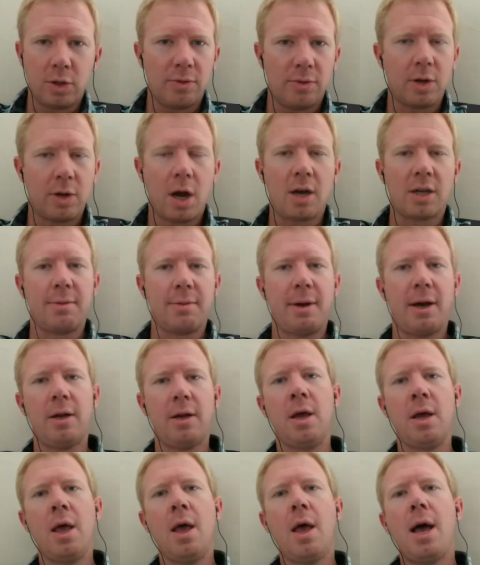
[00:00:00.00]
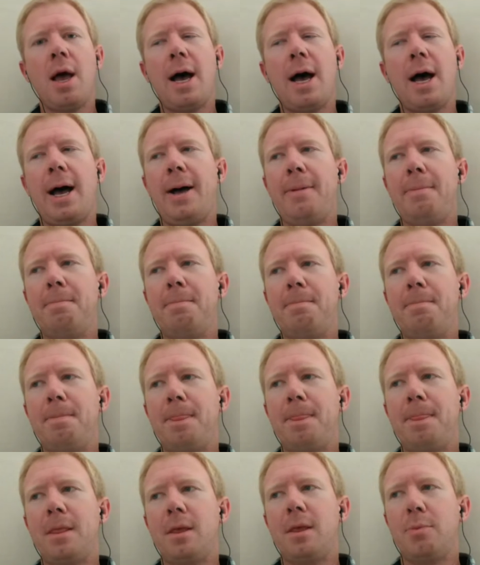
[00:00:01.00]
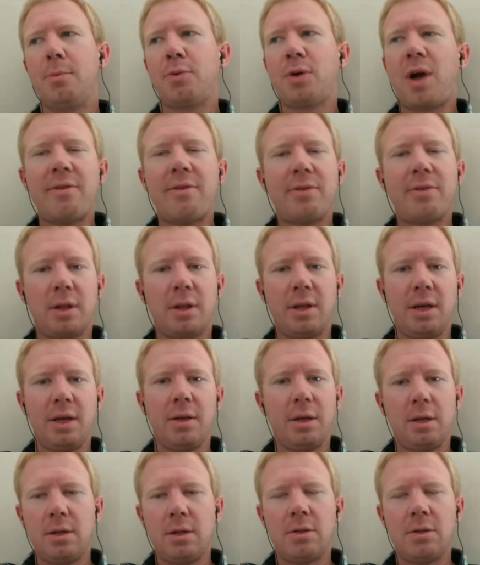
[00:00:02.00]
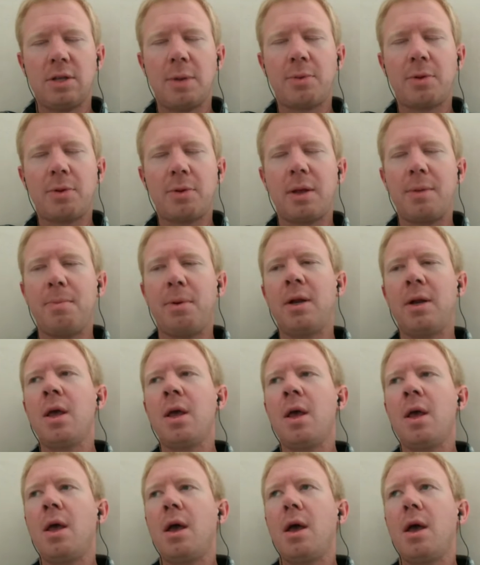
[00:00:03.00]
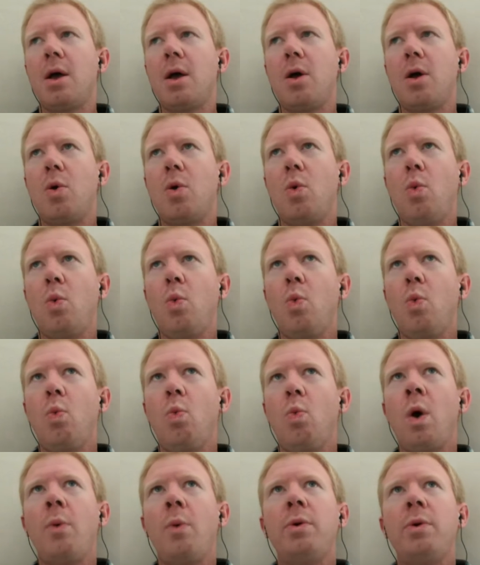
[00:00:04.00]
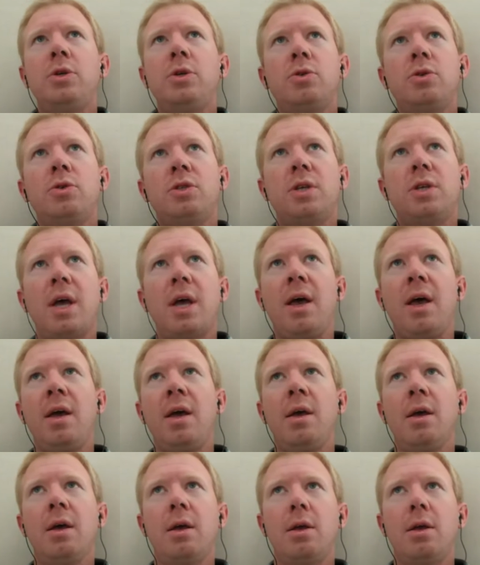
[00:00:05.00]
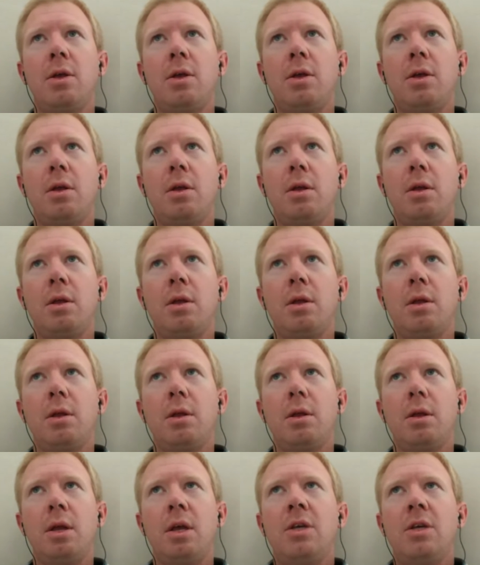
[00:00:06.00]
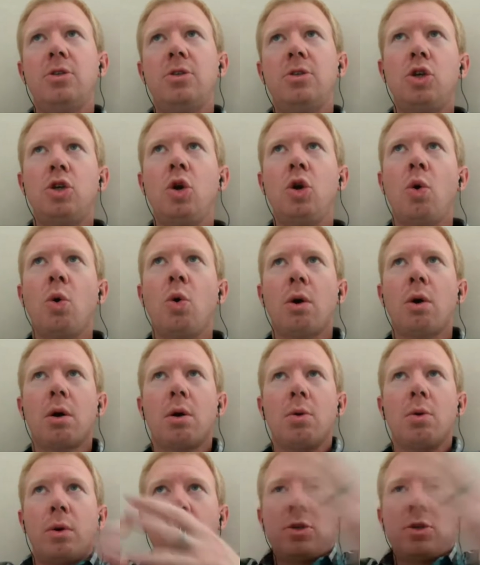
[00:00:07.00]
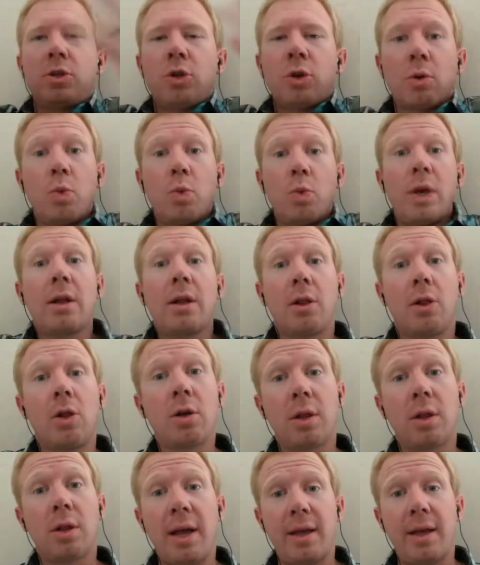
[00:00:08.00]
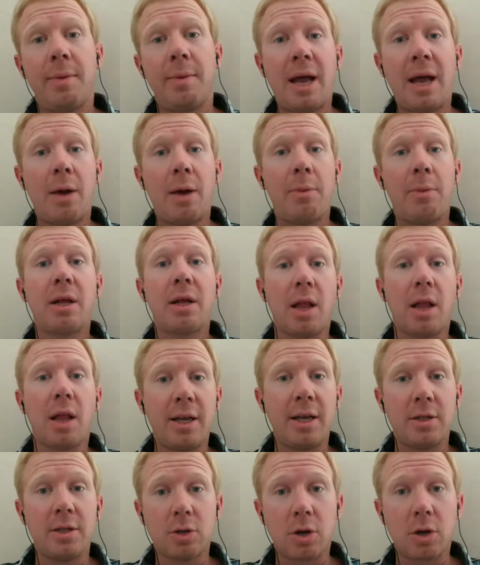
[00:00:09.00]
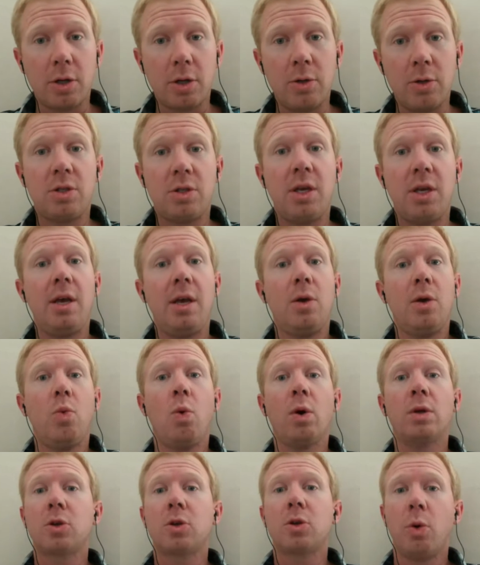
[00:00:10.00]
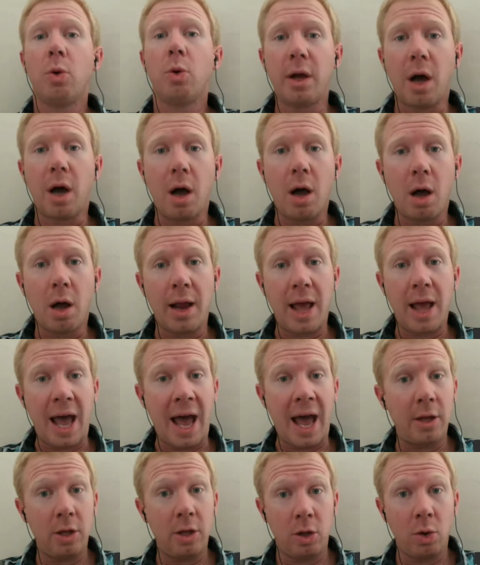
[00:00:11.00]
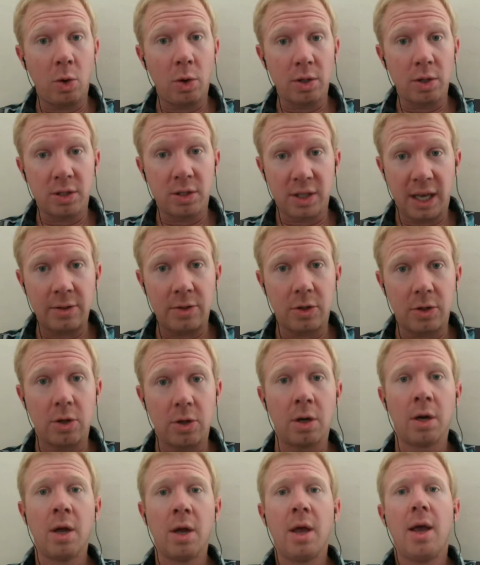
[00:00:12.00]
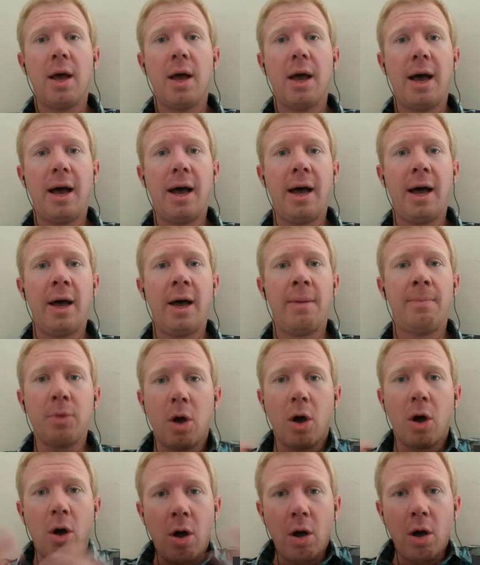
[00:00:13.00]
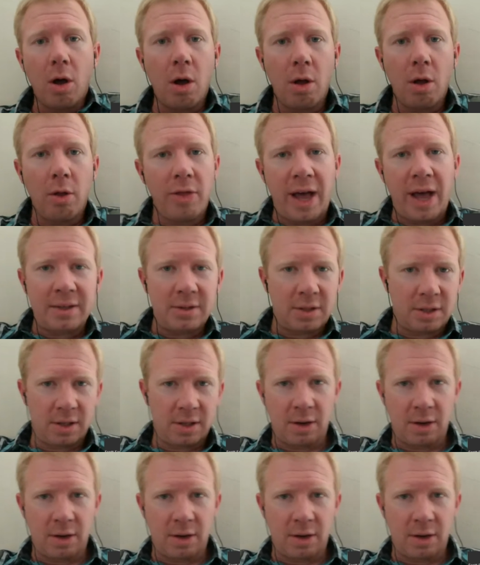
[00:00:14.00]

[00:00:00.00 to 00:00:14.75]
have talked about it, privately and separately. But what would you say is what's your week look like? I mean, how many clients are you seeing? What's going on at your center? All that